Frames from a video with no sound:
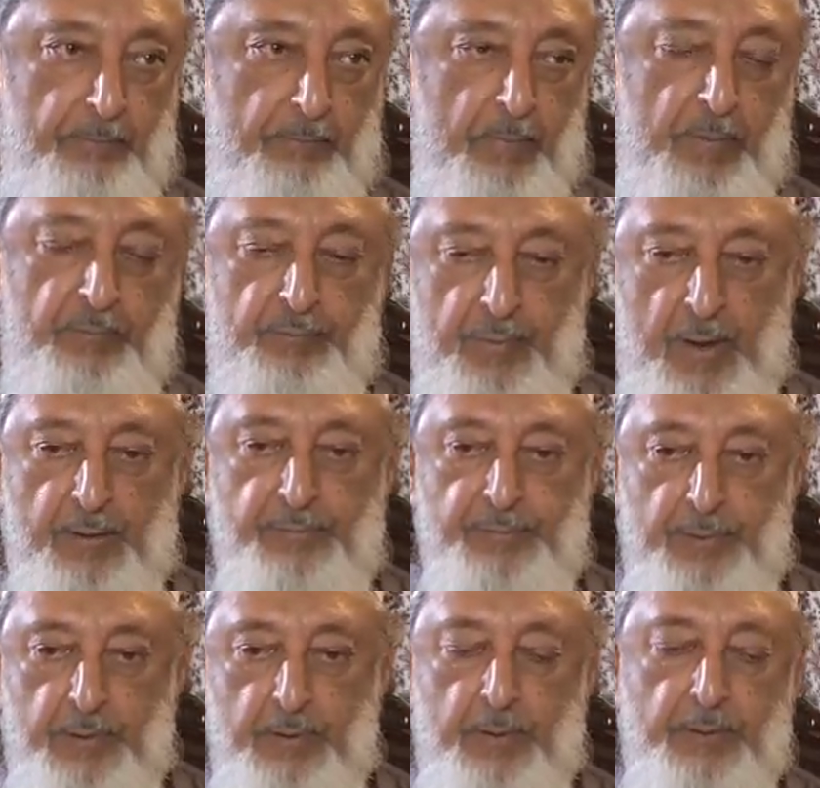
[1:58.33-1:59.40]
But France
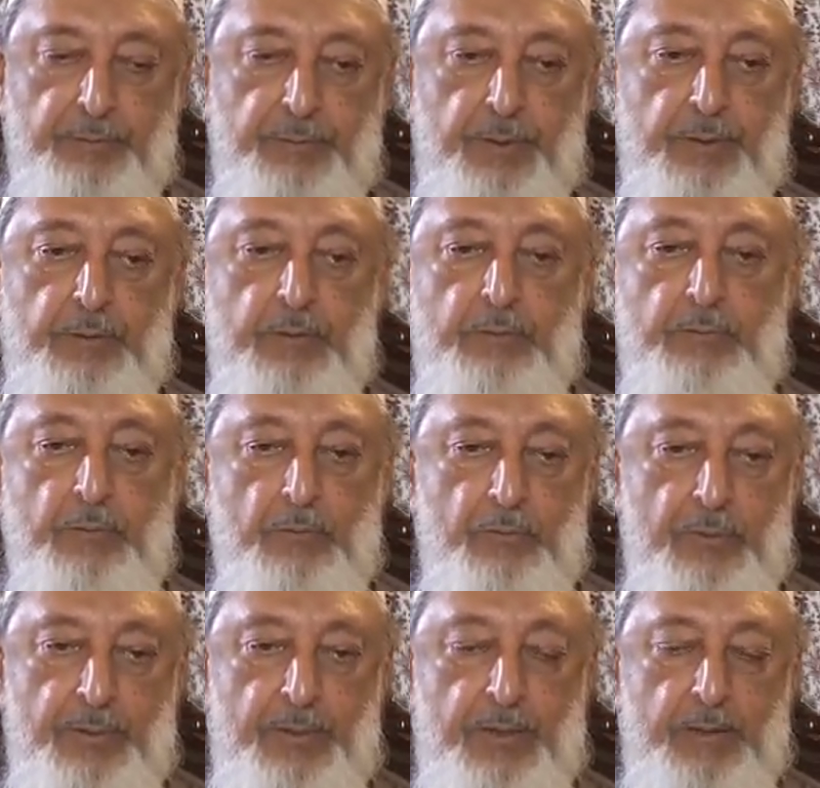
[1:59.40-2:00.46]
then continued to
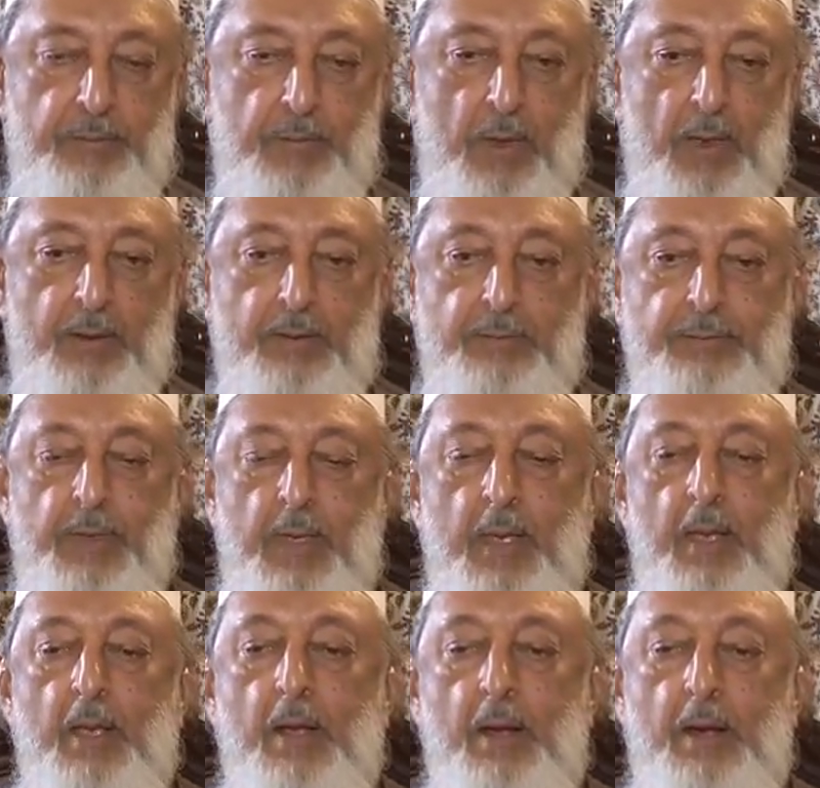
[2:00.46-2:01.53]
redeem the others
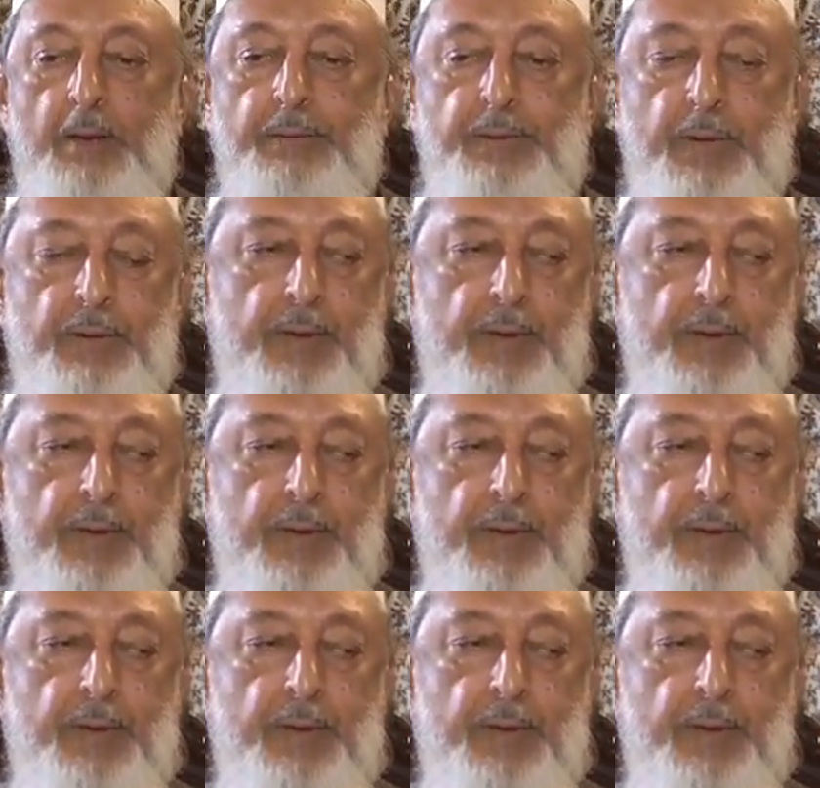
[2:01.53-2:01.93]
until